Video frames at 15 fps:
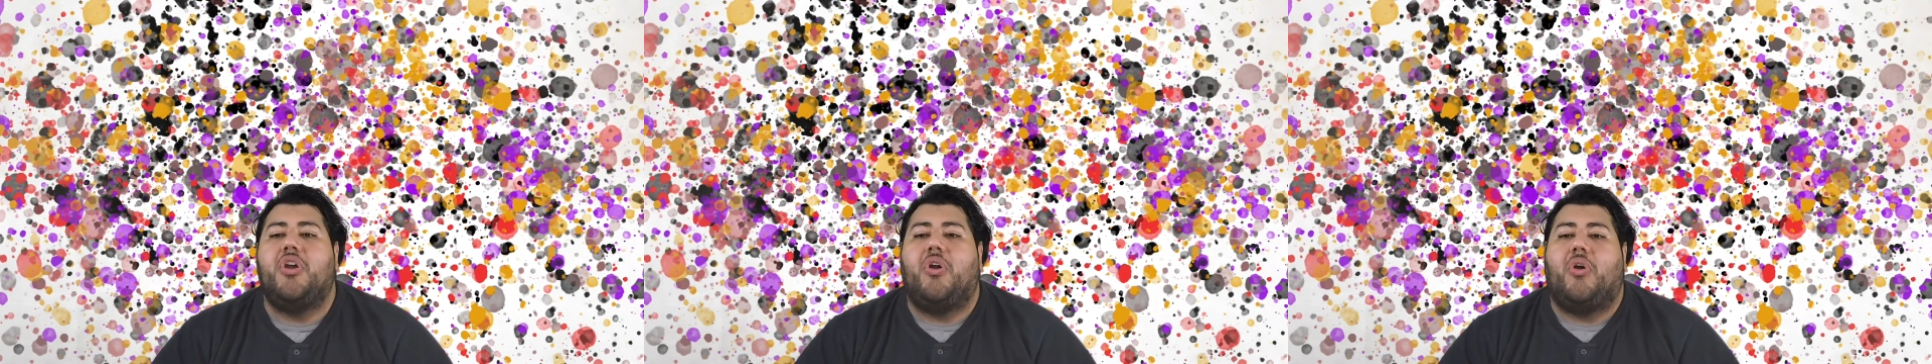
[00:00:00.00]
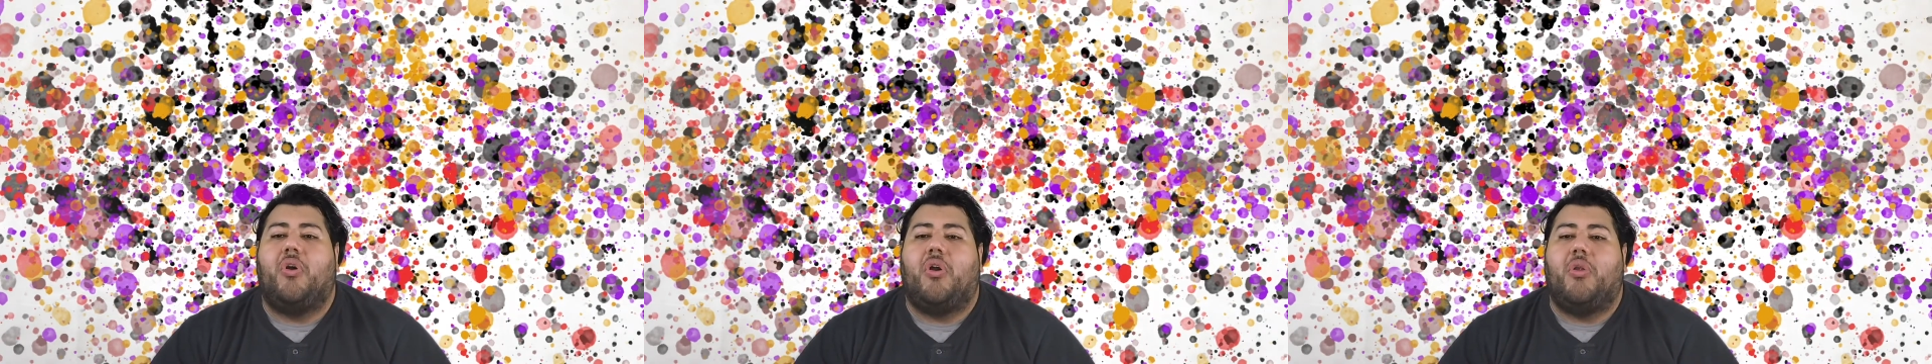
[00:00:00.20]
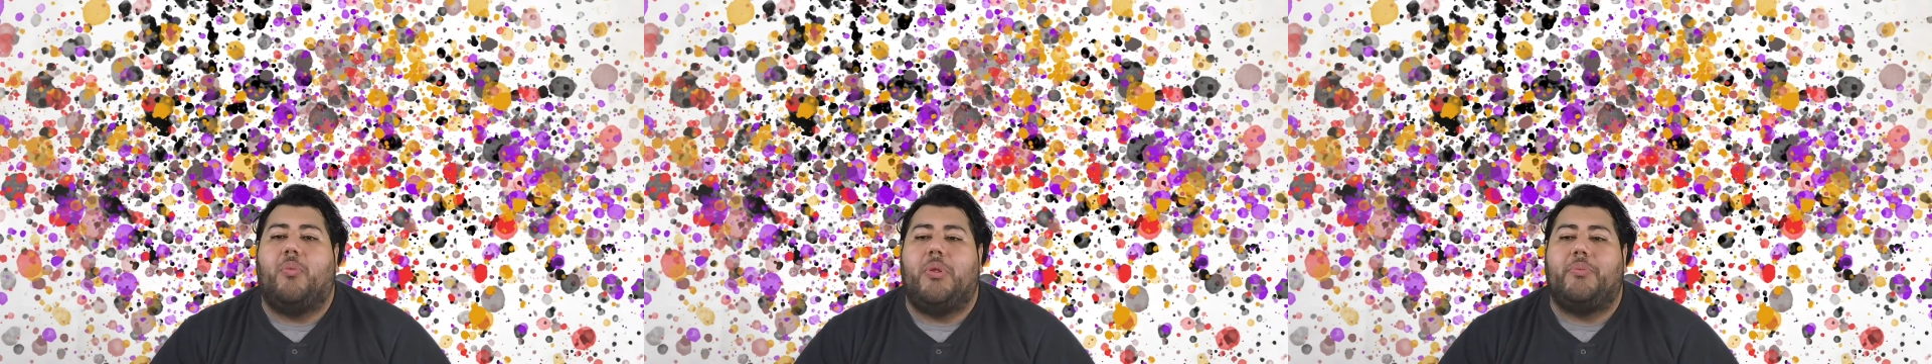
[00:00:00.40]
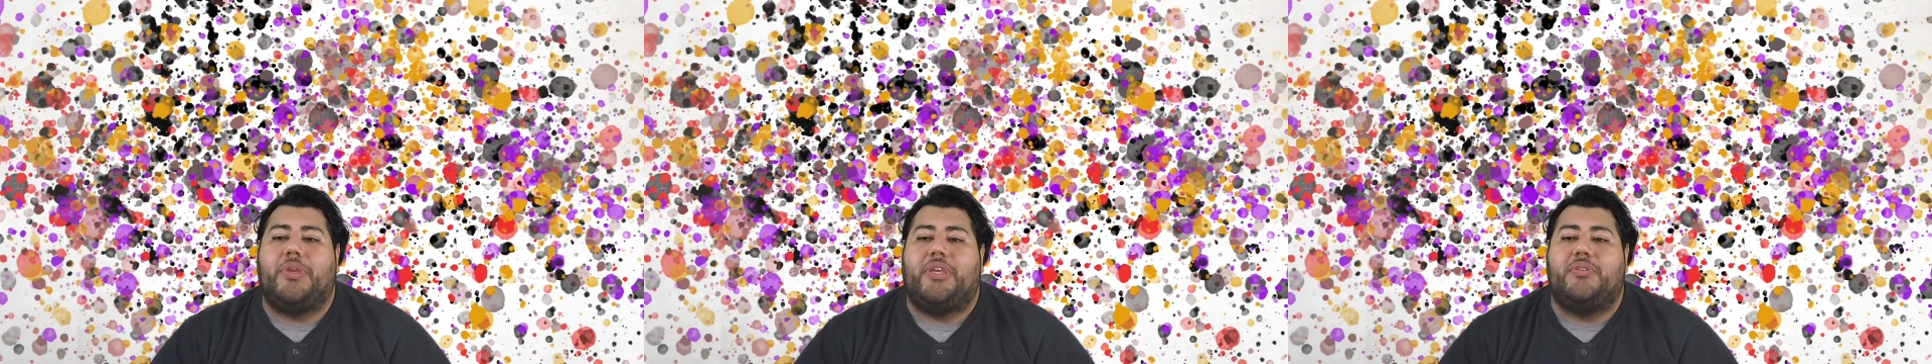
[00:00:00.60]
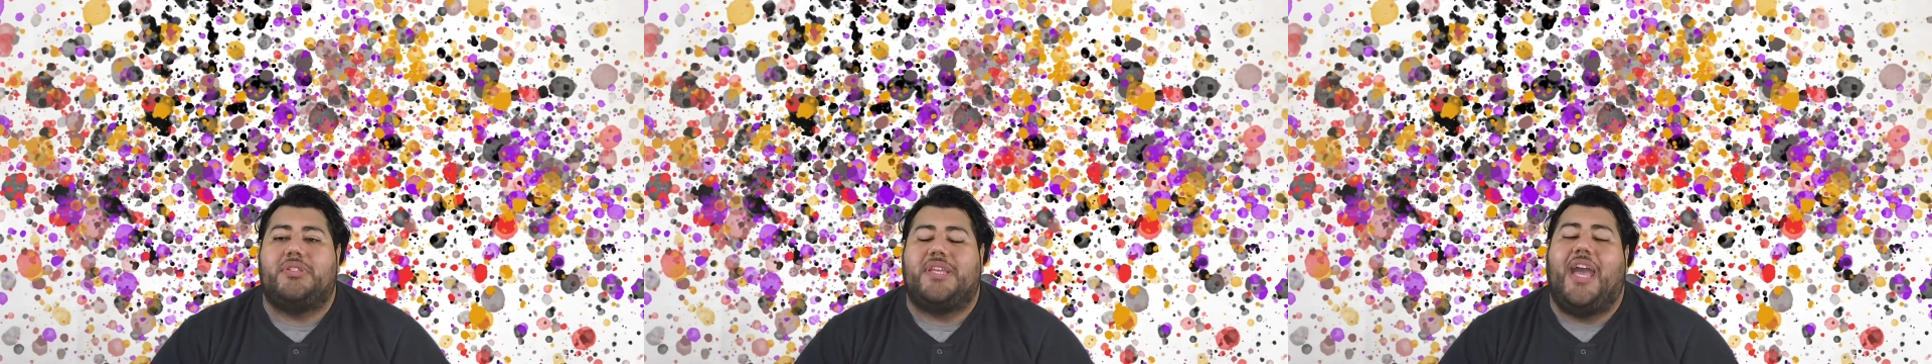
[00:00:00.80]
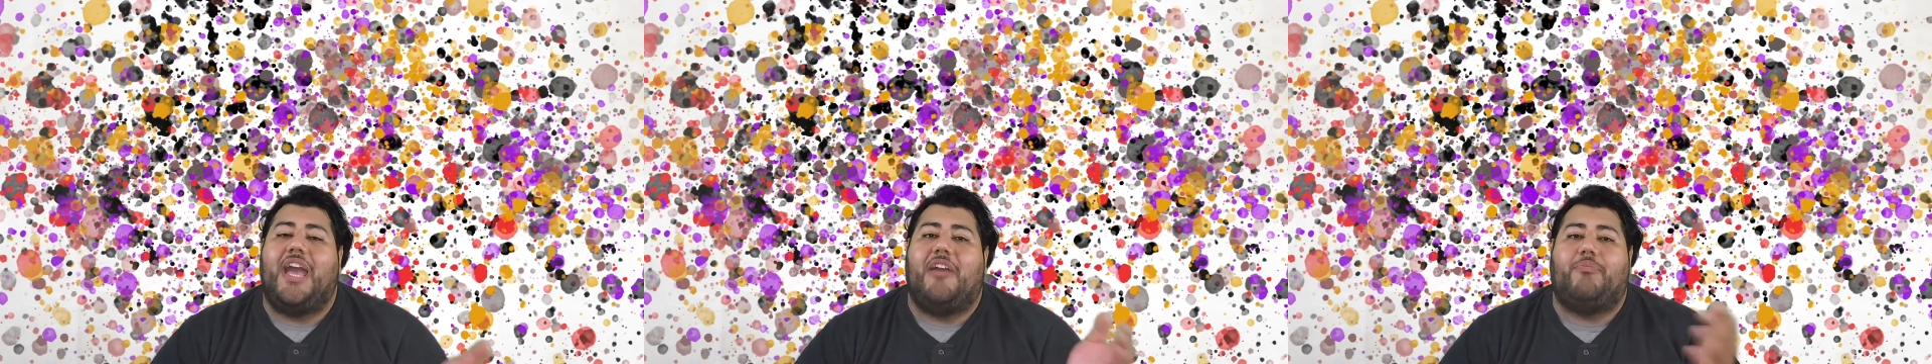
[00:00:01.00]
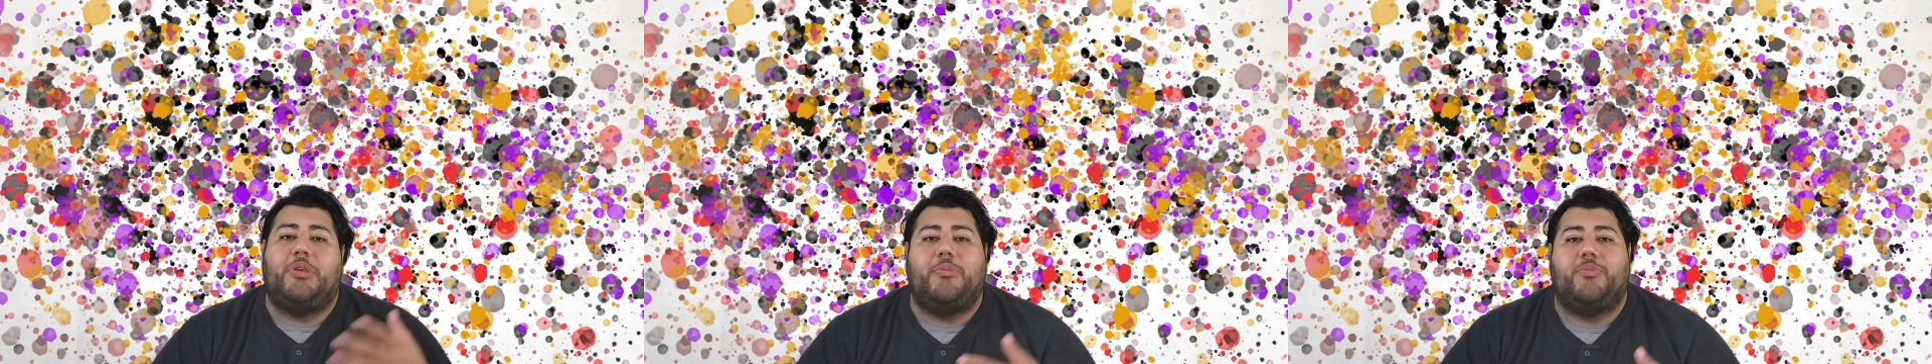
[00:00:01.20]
or when we used to have people